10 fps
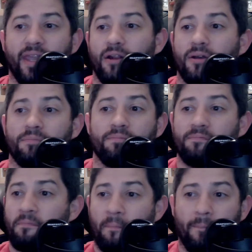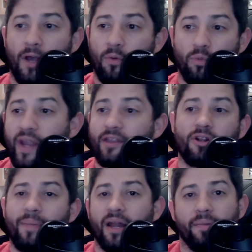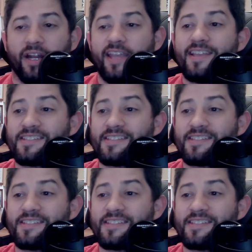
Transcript: a, a regular amount of money.